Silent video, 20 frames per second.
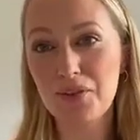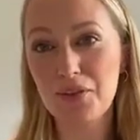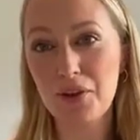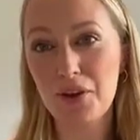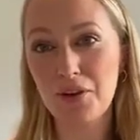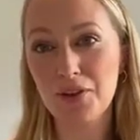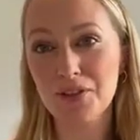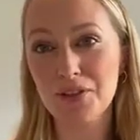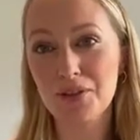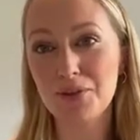
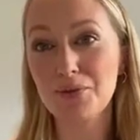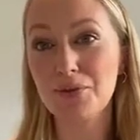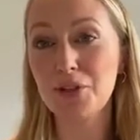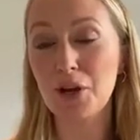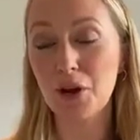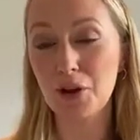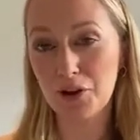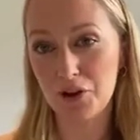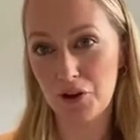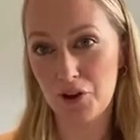those who
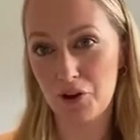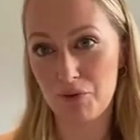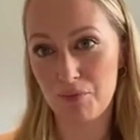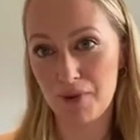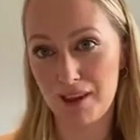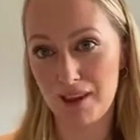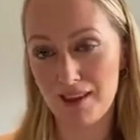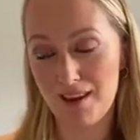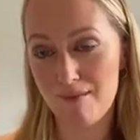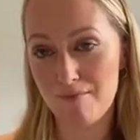don't know
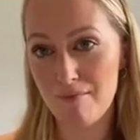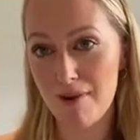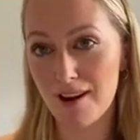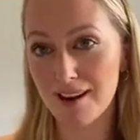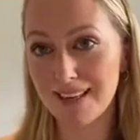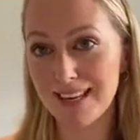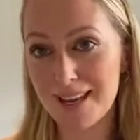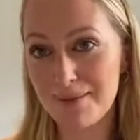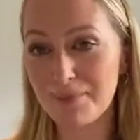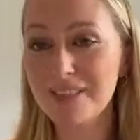me, my
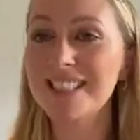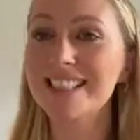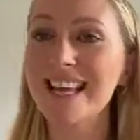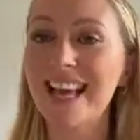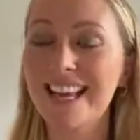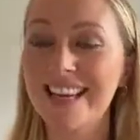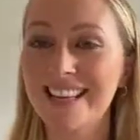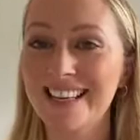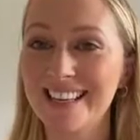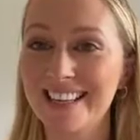name is
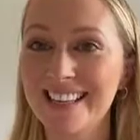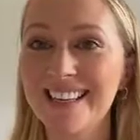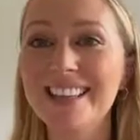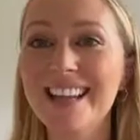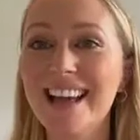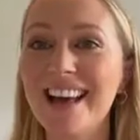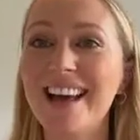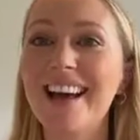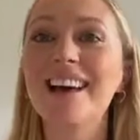Caitlin,